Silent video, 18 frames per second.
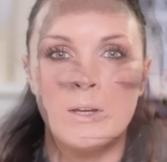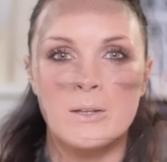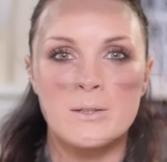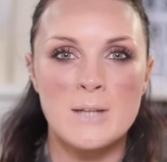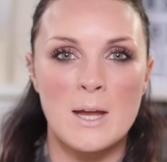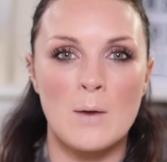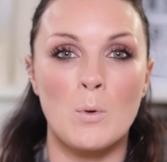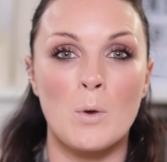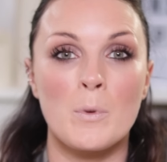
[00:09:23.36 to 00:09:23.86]

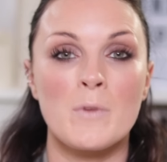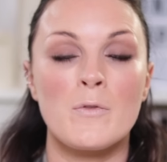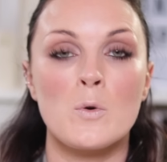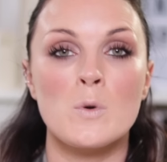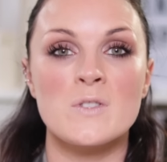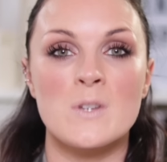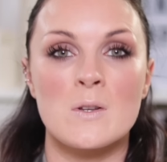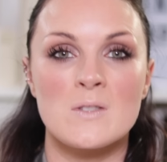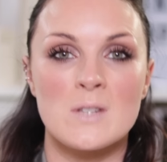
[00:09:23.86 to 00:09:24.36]
Now what we've
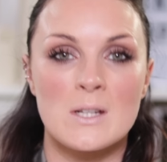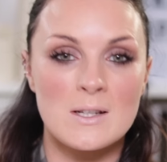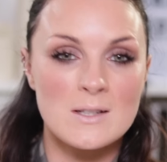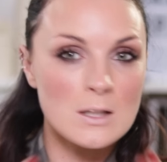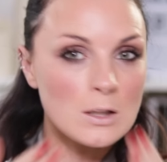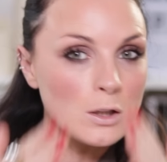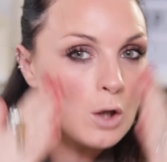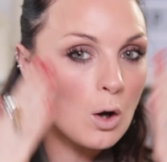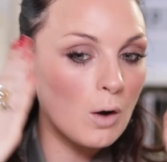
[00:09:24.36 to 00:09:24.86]
also seen is
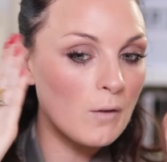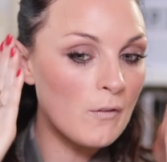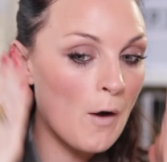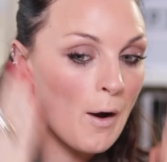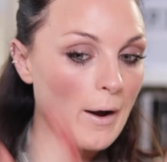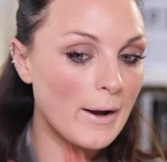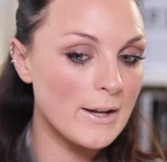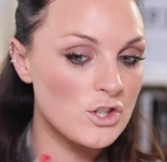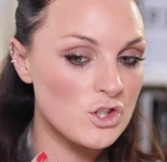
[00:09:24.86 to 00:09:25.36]
a lot of
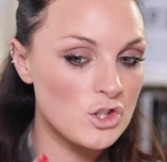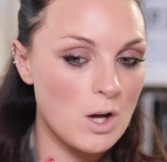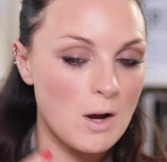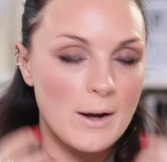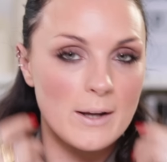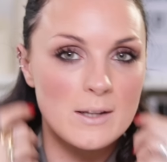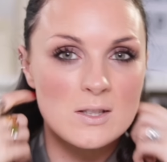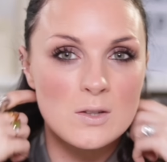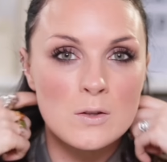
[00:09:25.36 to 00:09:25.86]
high
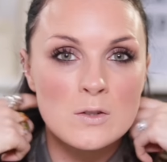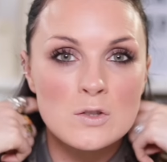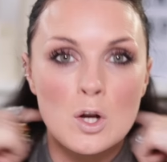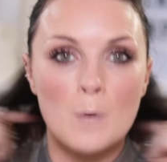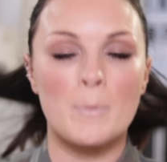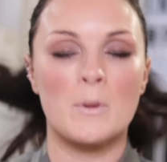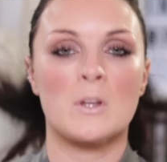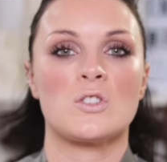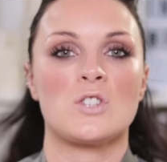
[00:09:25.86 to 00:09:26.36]
shines on the
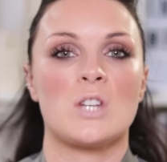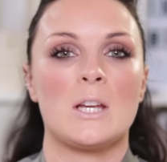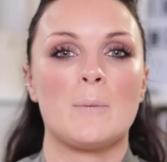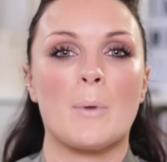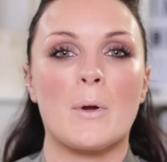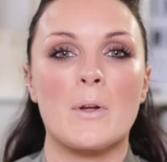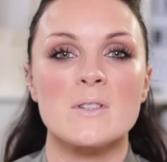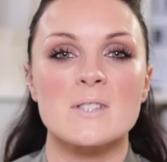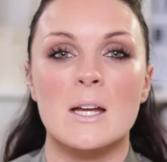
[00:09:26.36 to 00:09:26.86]
top of the
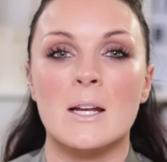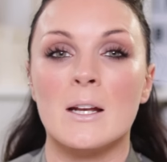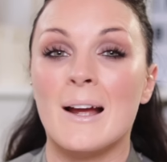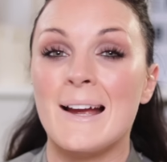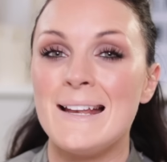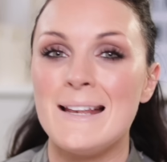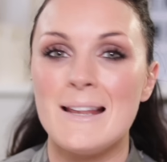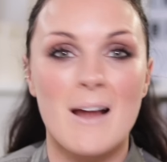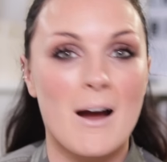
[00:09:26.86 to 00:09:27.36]
cheekbones, and
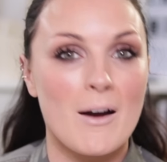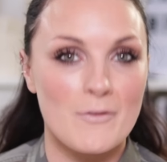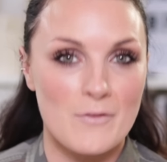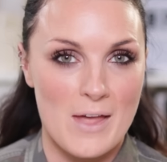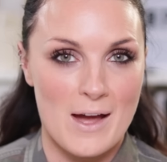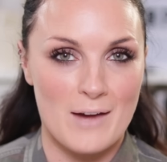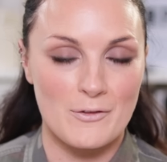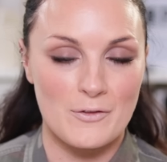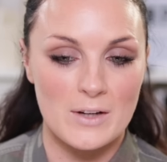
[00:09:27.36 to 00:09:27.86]
I love
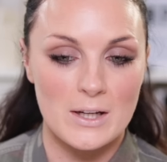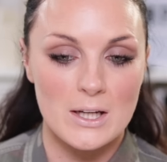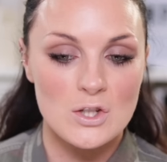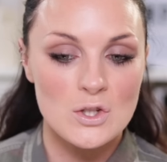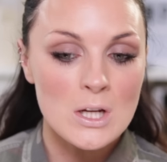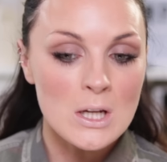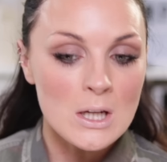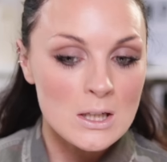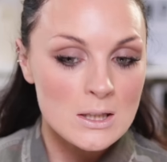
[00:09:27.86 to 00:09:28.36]
that
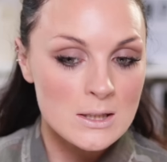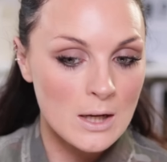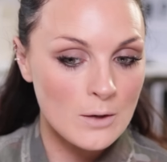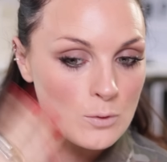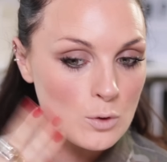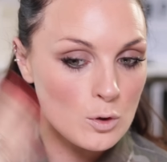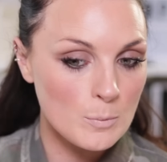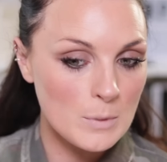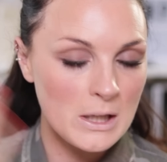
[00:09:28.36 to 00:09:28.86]
finish. Now
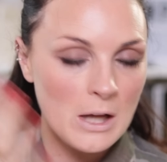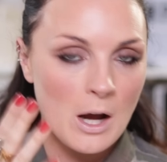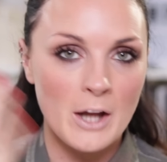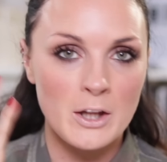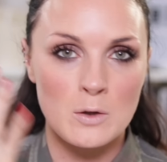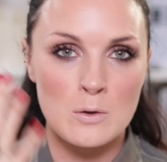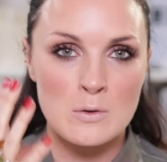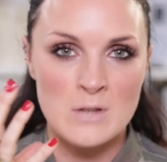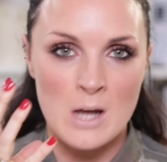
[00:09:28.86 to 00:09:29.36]
normally I
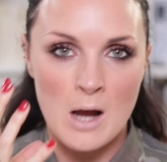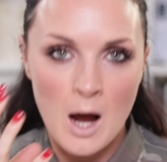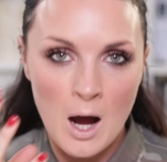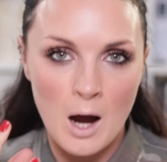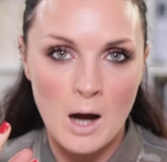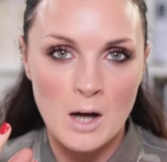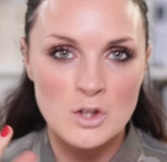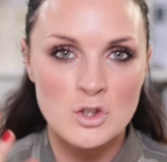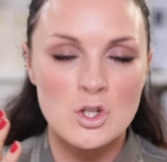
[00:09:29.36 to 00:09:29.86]
use
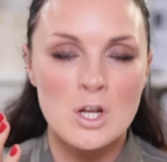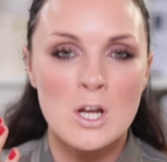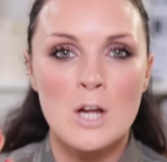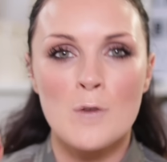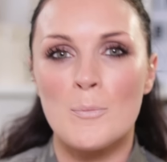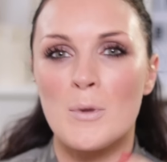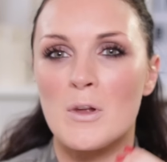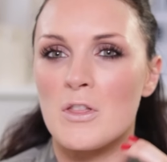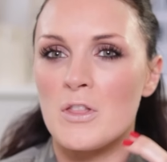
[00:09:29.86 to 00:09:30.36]
Hush,
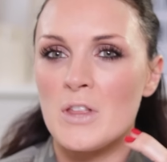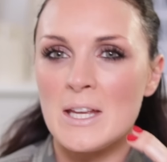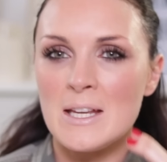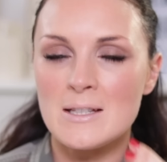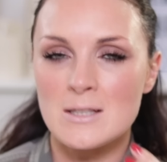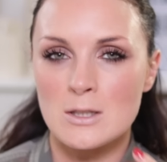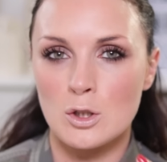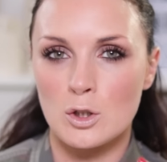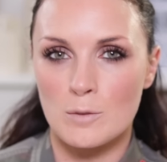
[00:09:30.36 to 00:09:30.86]
but
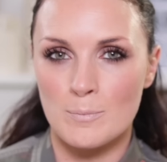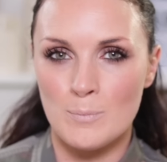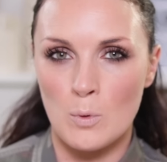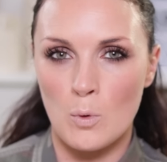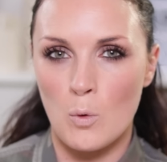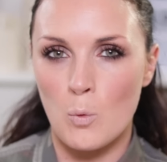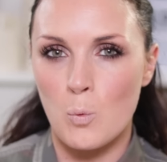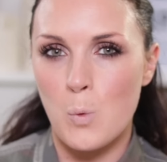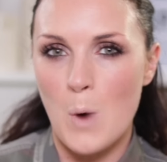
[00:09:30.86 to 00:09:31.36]
these look
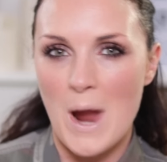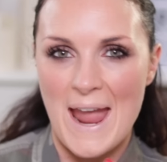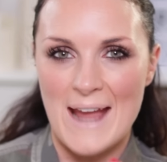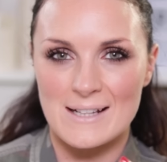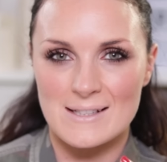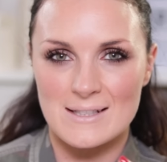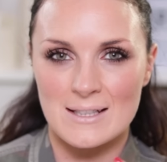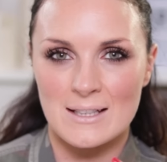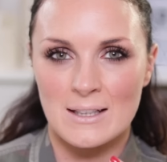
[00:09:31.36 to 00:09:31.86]
more
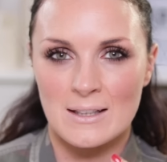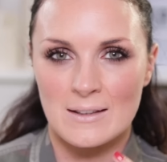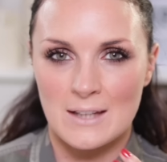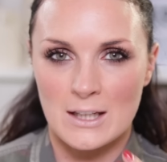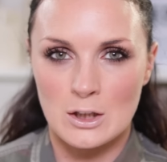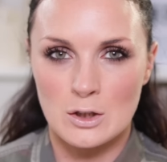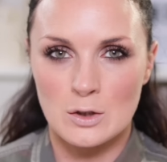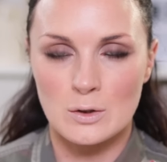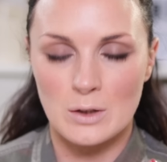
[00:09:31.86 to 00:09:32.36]
wet.
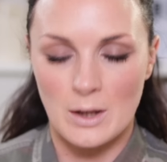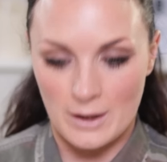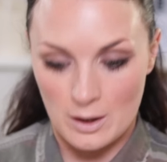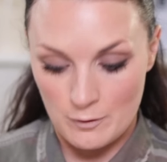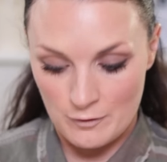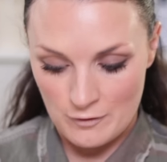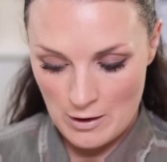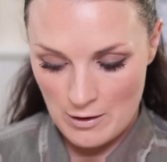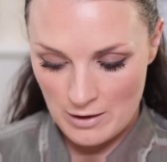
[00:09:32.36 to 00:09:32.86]
They look like
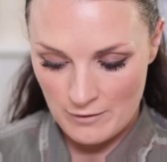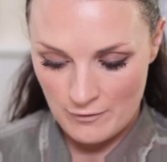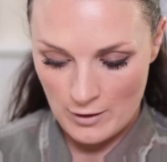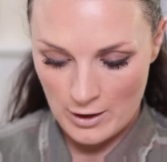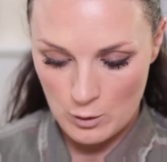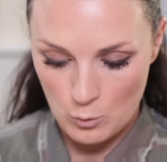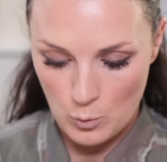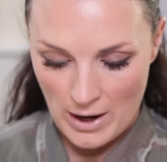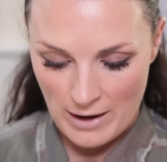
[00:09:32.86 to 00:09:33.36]
a very,
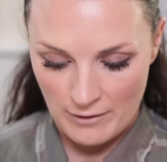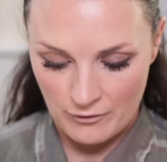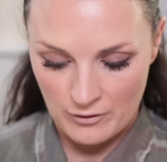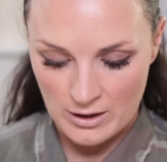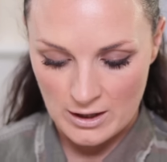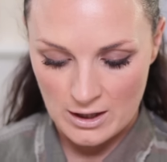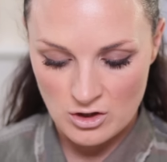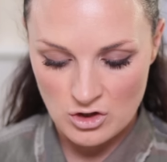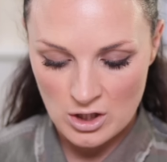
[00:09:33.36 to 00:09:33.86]
very wet
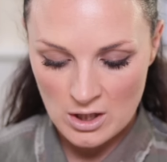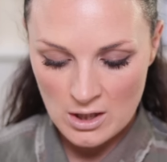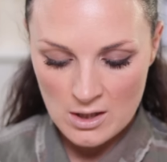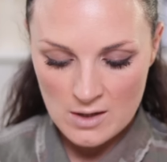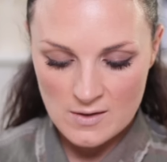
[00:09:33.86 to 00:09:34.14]
finish.